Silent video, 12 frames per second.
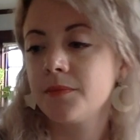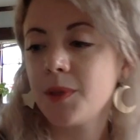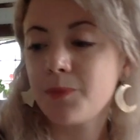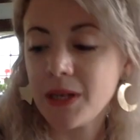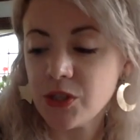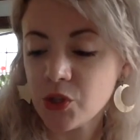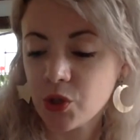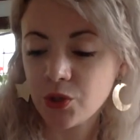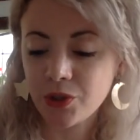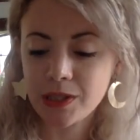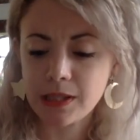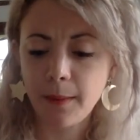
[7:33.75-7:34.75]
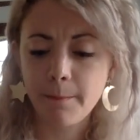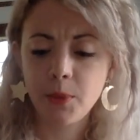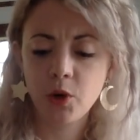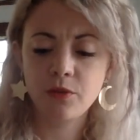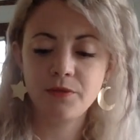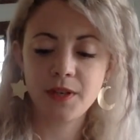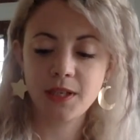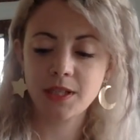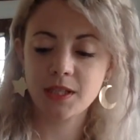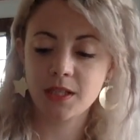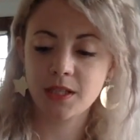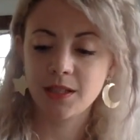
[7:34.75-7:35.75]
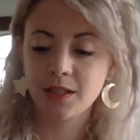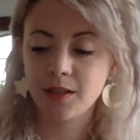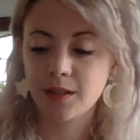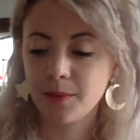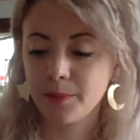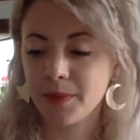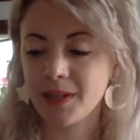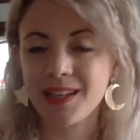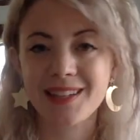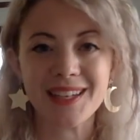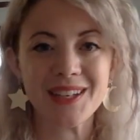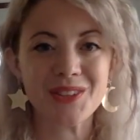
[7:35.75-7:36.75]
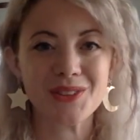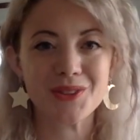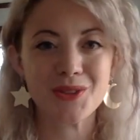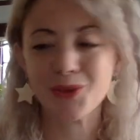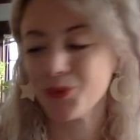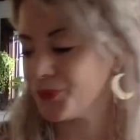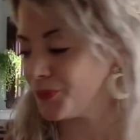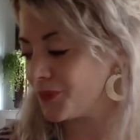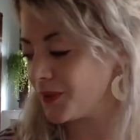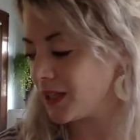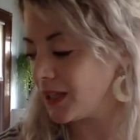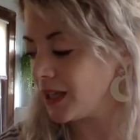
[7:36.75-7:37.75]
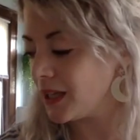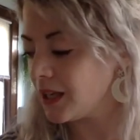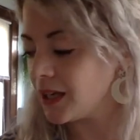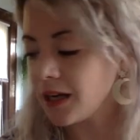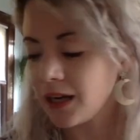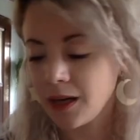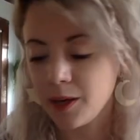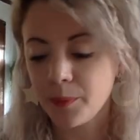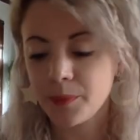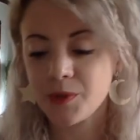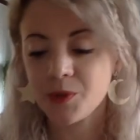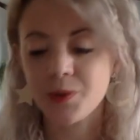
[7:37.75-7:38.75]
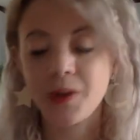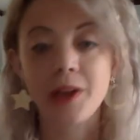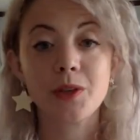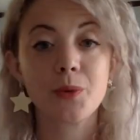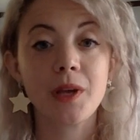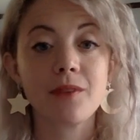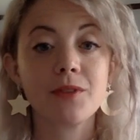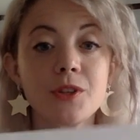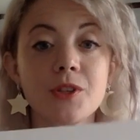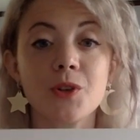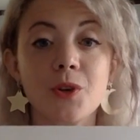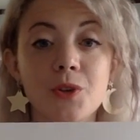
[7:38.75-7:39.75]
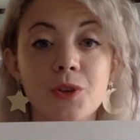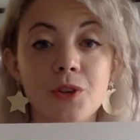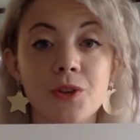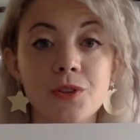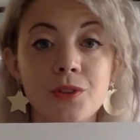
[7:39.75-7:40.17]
My circle isn't perfect, but I think it'll do. So now that we have our circle,